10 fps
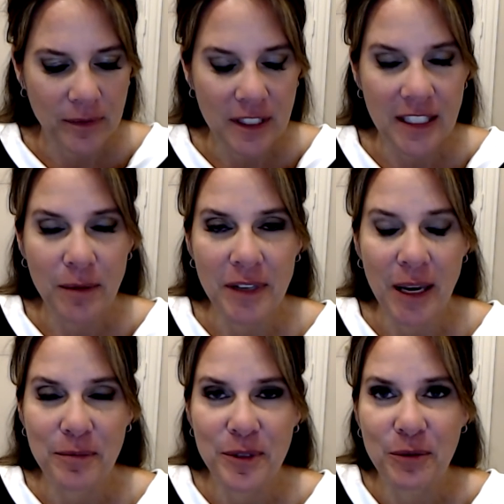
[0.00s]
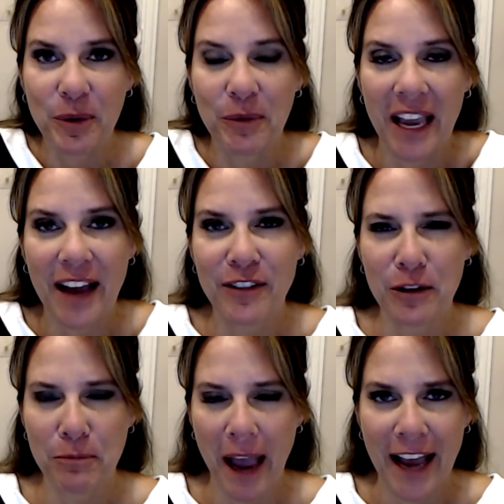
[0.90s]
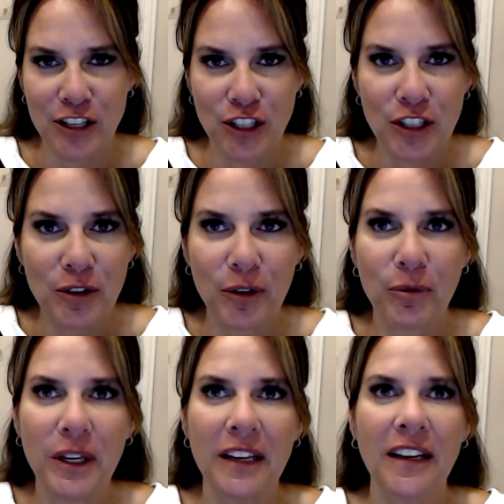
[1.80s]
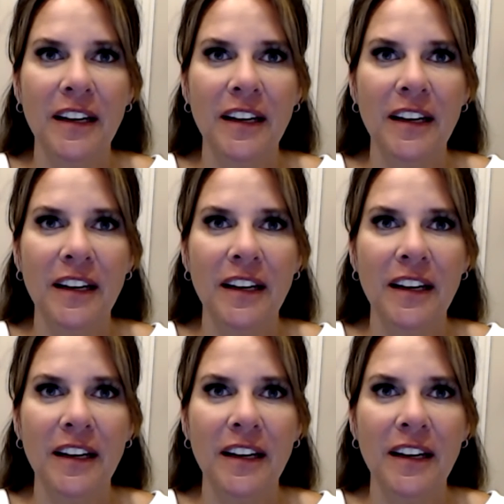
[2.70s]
sometimes when we have compassion or we